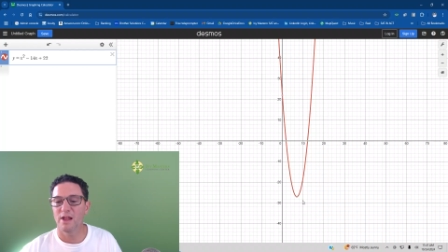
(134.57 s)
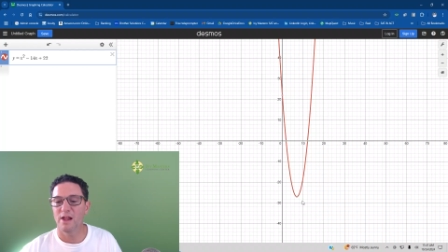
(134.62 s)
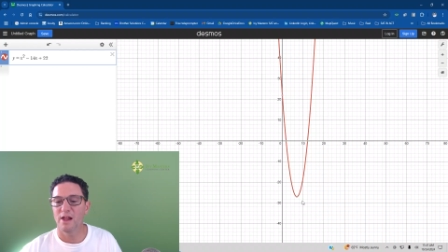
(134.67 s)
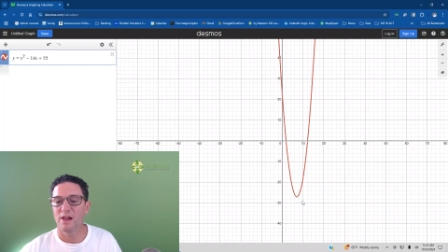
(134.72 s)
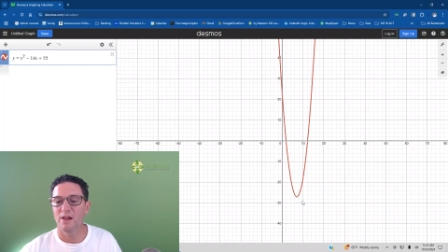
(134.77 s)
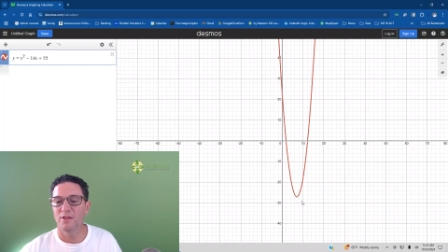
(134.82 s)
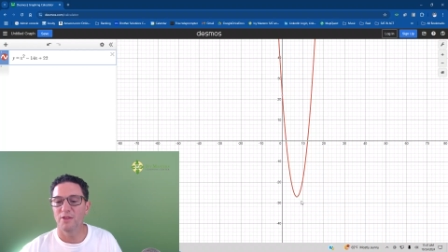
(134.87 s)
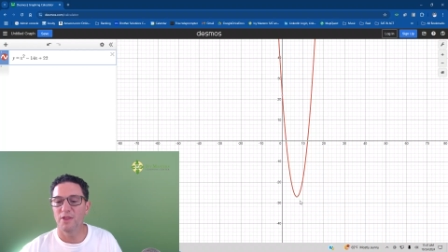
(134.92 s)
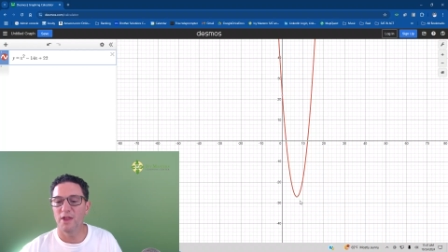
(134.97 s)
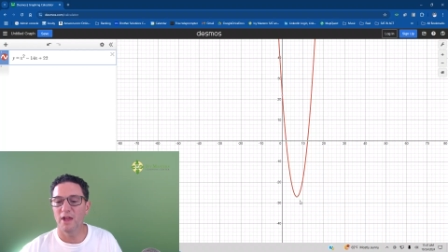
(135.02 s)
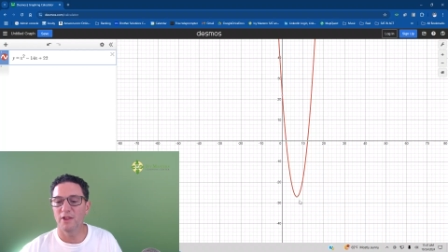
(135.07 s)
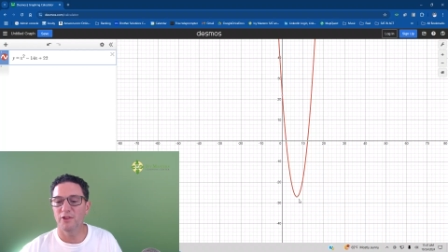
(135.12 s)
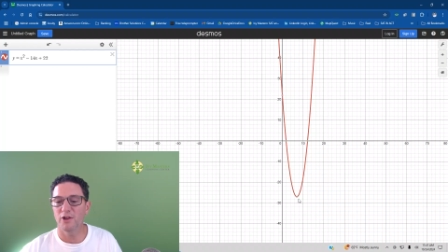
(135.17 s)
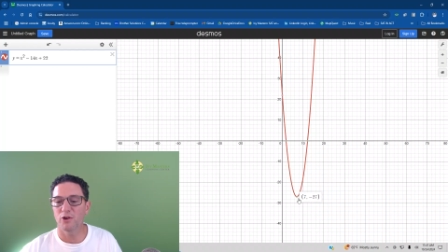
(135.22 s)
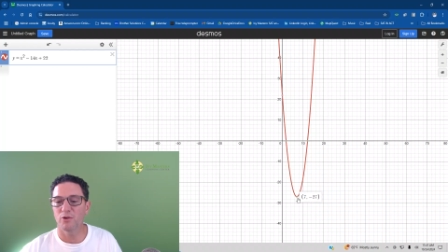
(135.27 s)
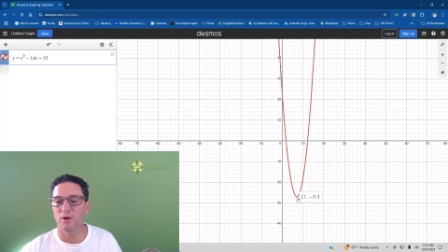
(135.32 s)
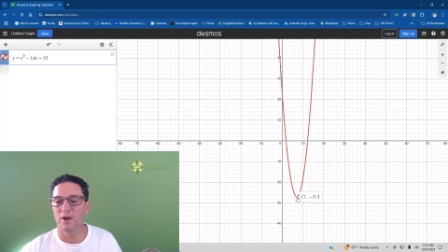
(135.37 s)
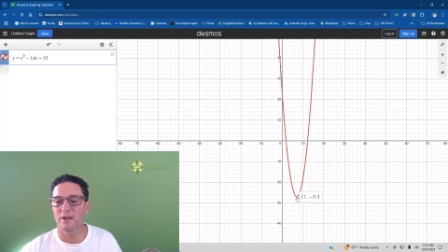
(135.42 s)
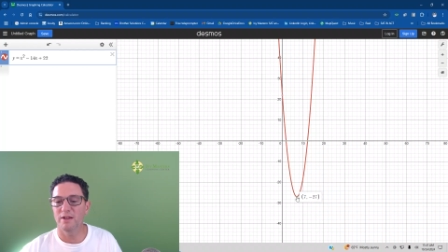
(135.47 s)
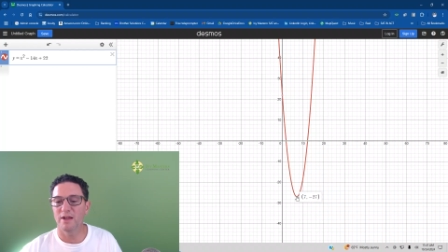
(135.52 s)
then the
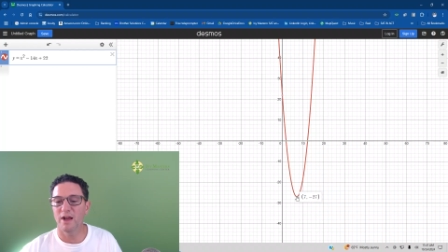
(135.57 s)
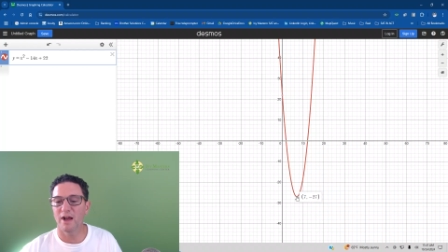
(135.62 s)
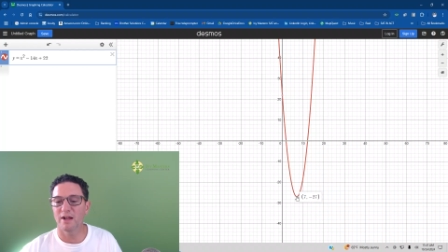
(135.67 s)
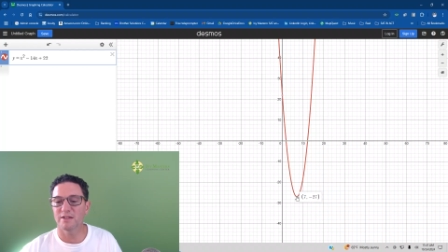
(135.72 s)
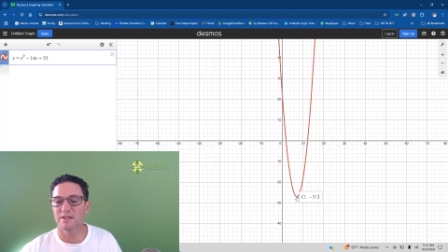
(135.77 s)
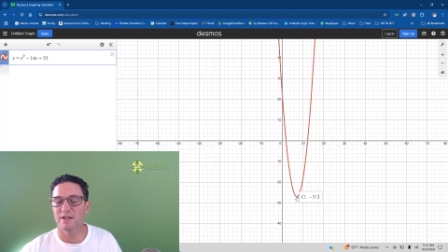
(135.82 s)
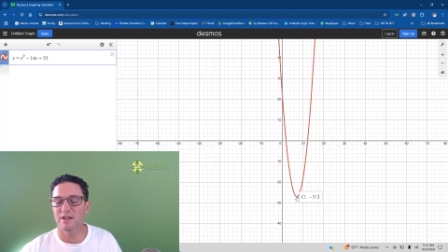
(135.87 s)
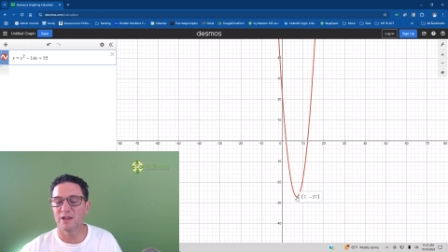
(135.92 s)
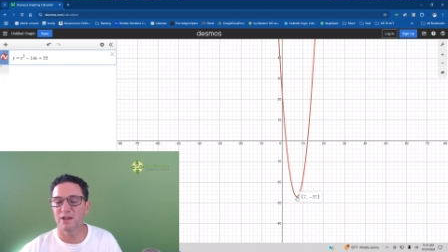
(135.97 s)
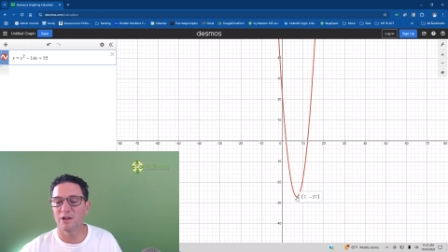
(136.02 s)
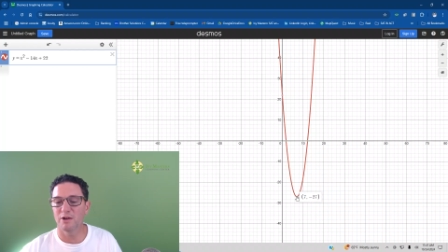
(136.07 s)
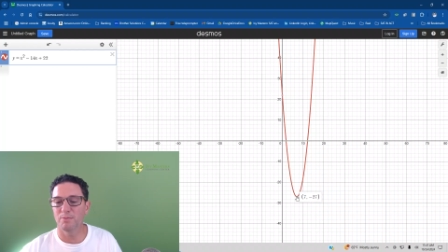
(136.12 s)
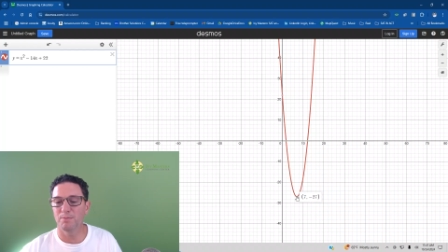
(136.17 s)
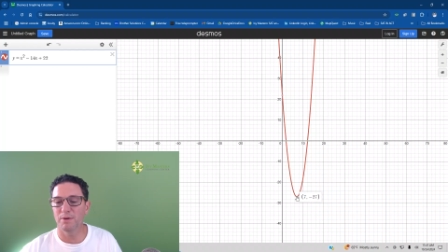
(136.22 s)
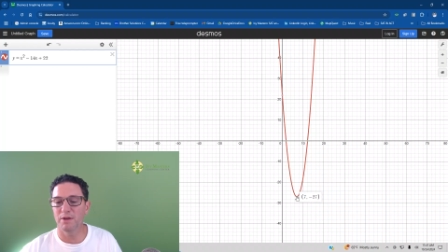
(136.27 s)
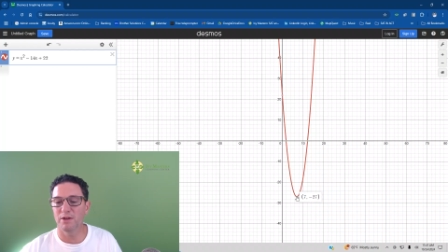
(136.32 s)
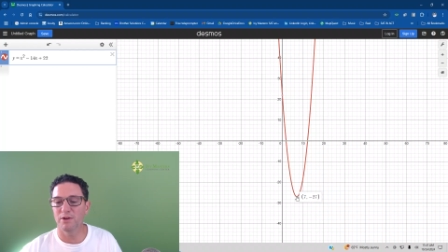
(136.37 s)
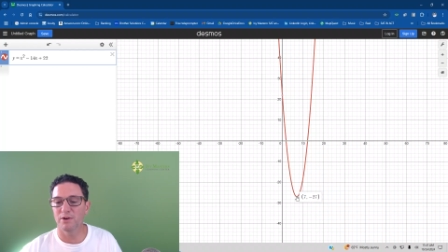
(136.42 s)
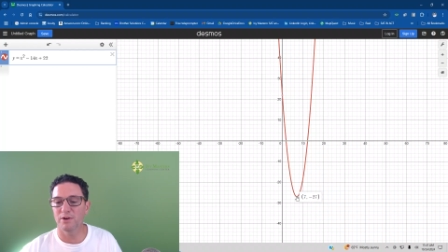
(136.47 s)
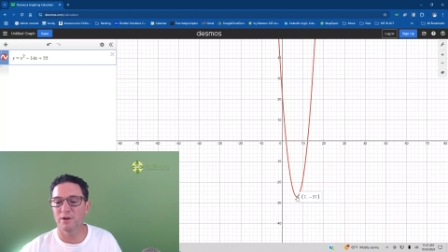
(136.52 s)
gray dot's going to
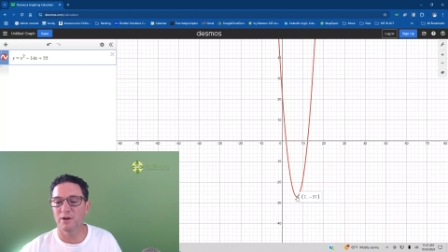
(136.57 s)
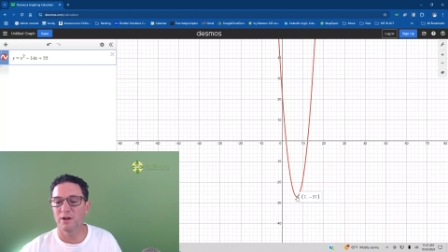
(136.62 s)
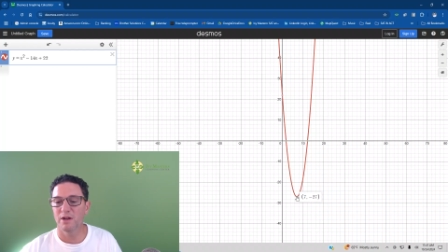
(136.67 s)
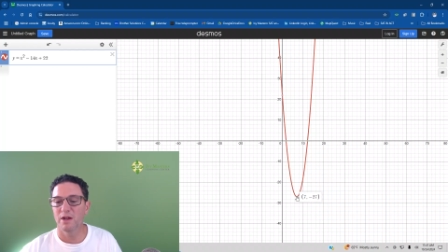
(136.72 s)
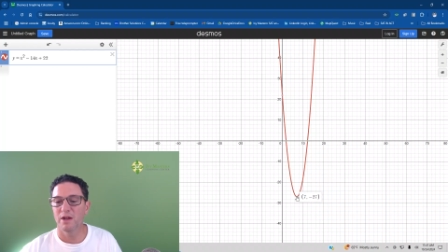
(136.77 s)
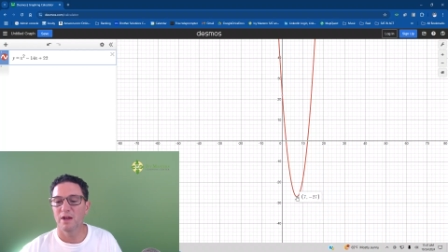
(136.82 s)
appear,